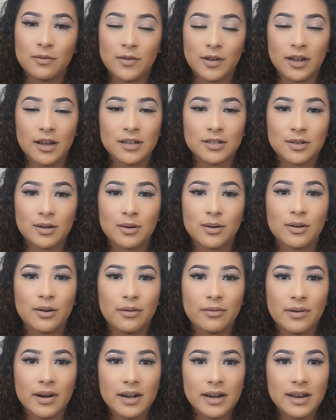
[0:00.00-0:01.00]
if you guys aren't
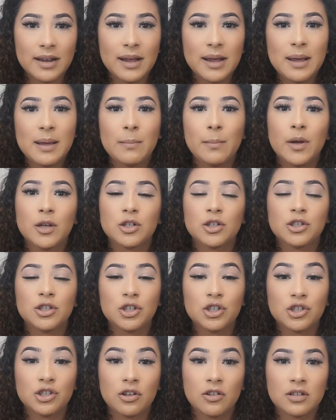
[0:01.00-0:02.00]
already. Make sure
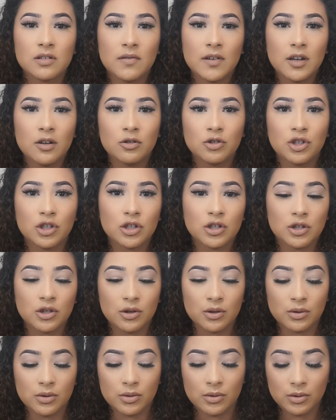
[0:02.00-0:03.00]
to share this video just
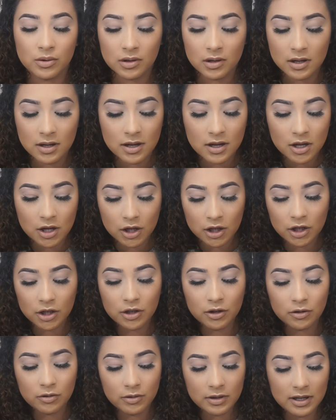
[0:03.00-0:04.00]
to, you
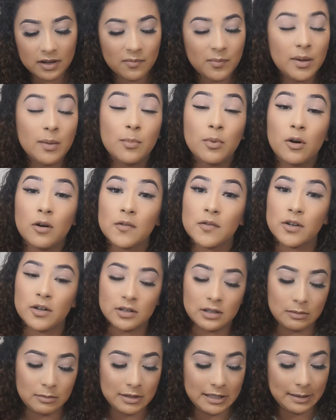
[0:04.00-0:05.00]
know, give people out there
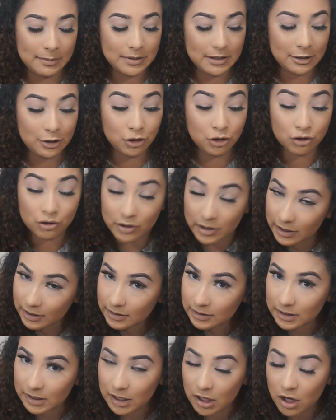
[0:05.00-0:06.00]
some tips and
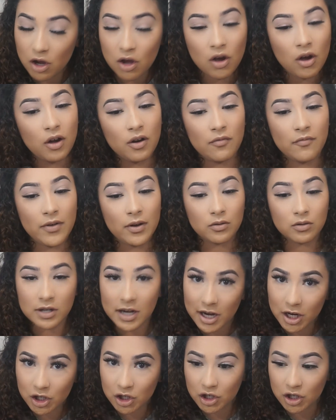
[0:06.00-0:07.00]
tricks on
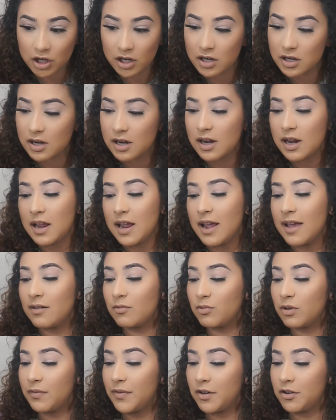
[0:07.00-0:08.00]
foundation
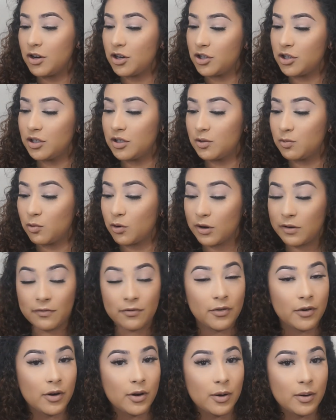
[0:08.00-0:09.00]
and what foundations work
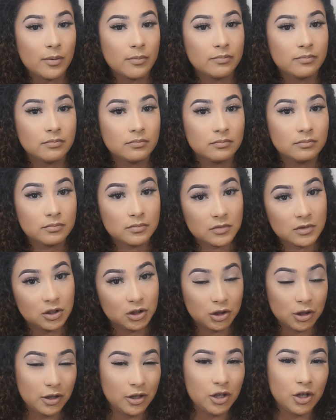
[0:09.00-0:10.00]
for
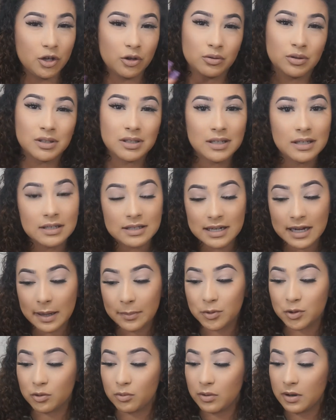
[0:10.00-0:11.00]
certain, you know, skin
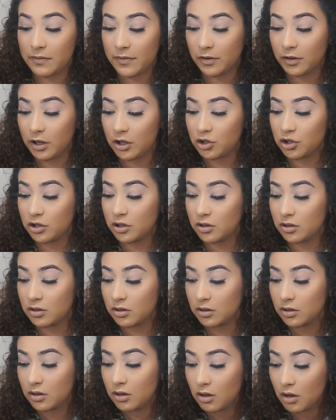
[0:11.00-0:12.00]
types, or what foundations